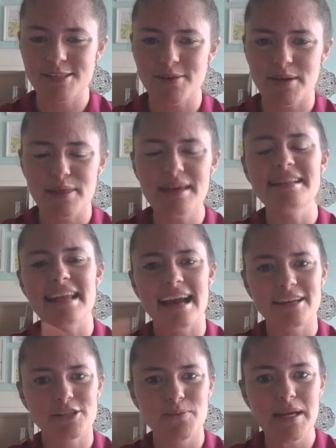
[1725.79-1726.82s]
So I think
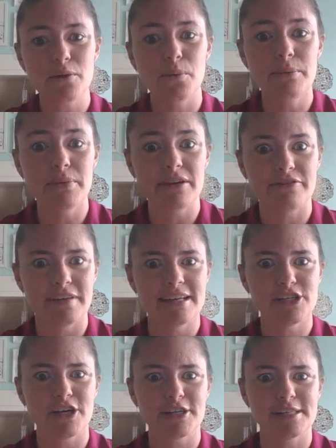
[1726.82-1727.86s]
next week when we
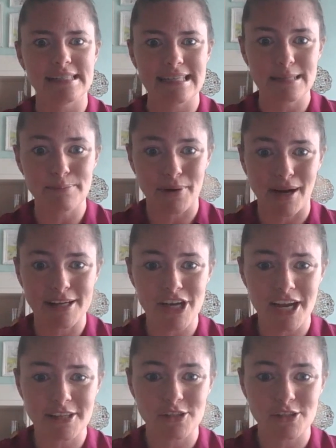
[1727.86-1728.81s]
finish our seed project,